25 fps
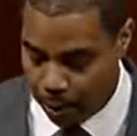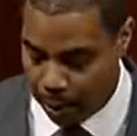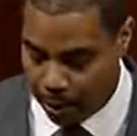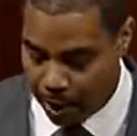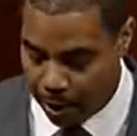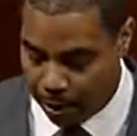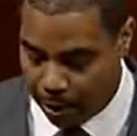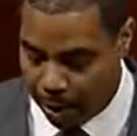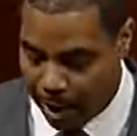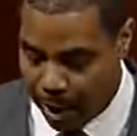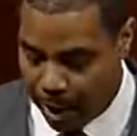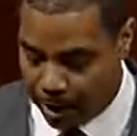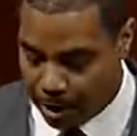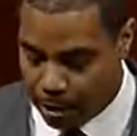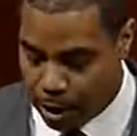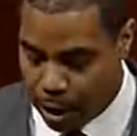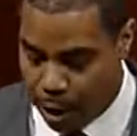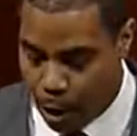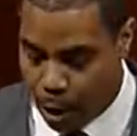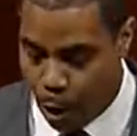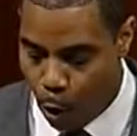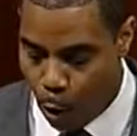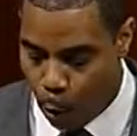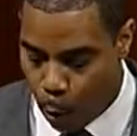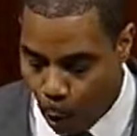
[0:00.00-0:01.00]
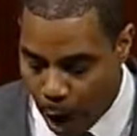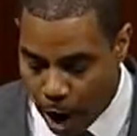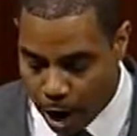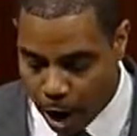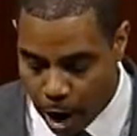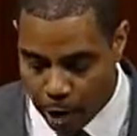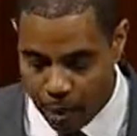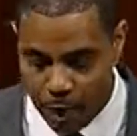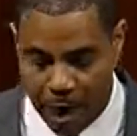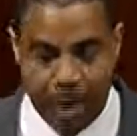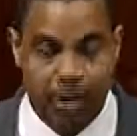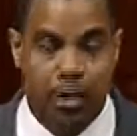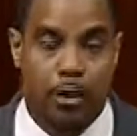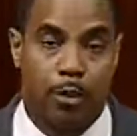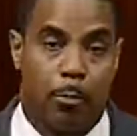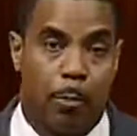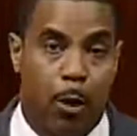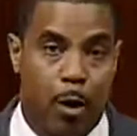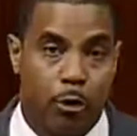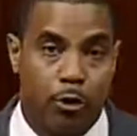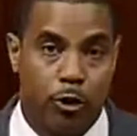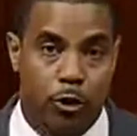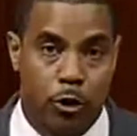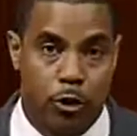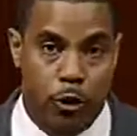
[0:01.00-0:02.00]
Care Act, what are they
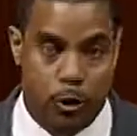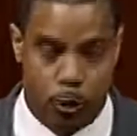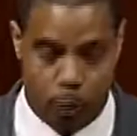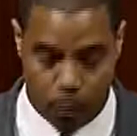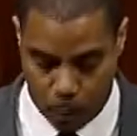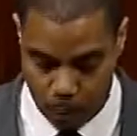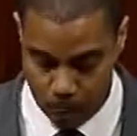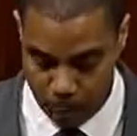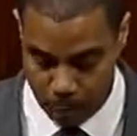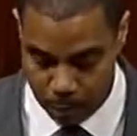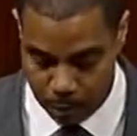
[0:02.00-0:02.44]
supposed to do?